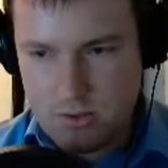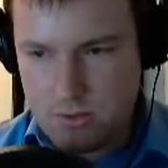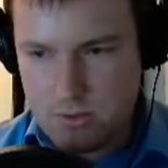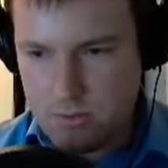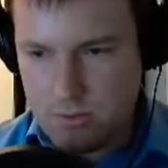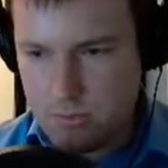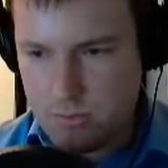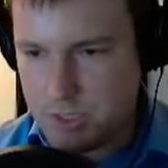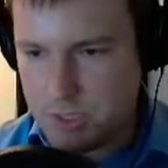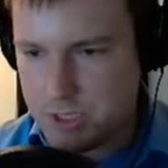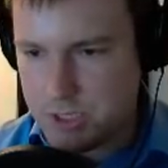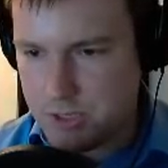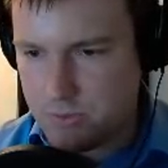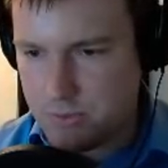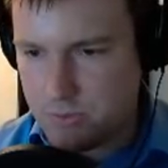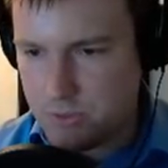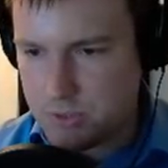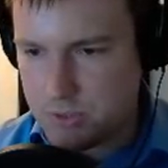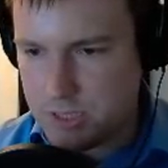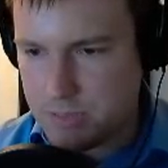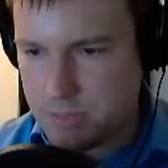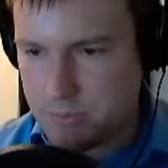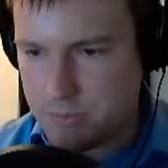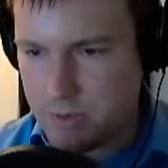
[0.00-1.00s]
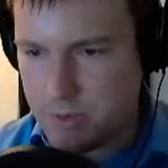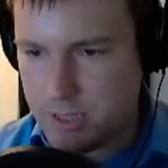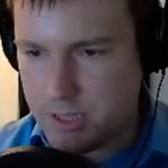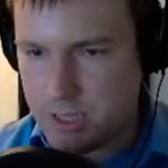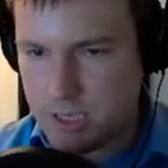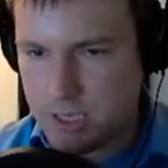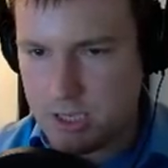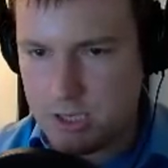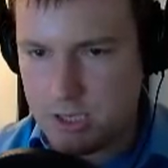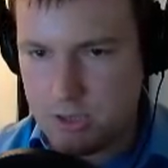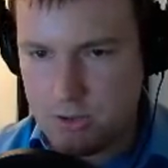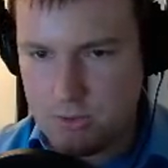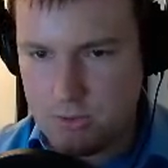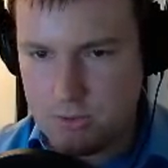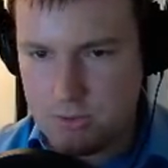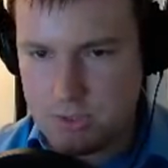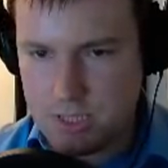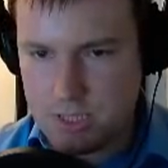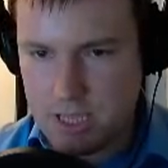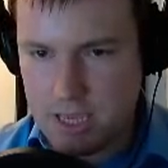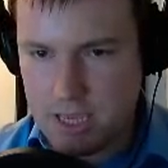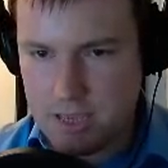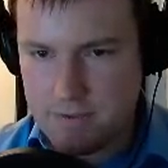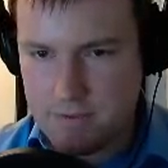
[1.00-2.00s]
We should, of course, upgrade the queues
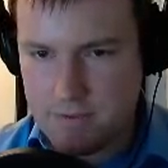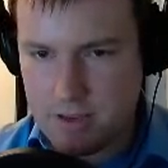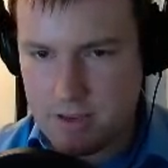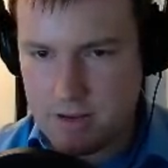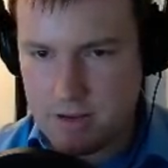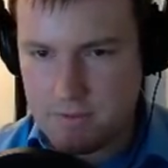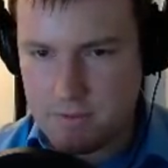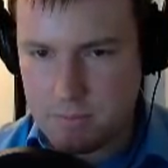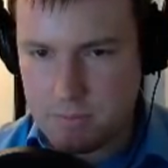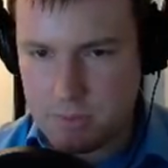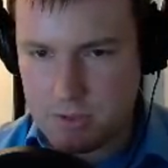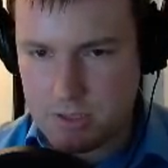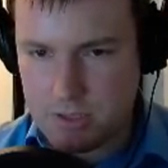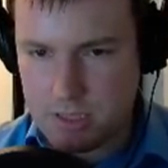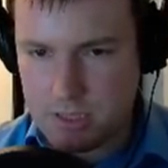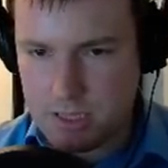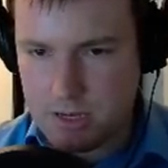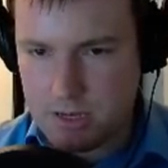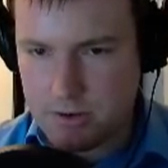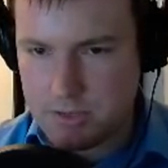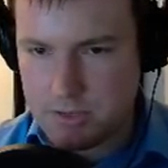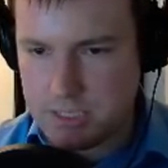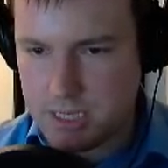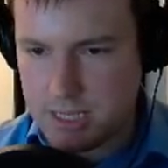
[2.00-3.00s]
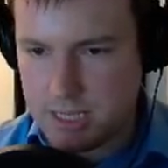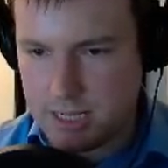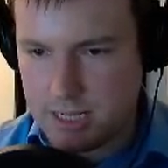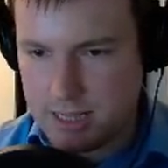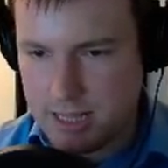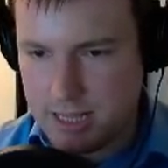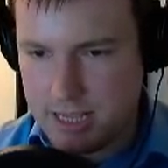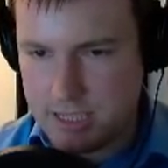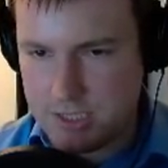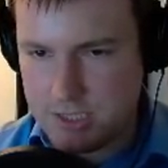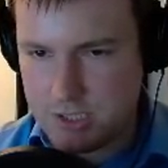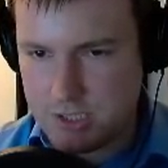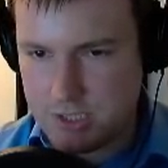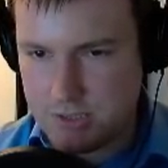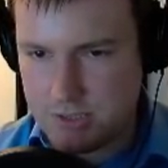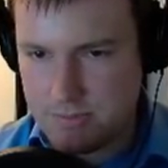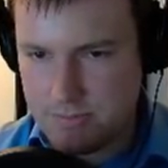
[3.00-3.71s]
there for anything building the current tickler class.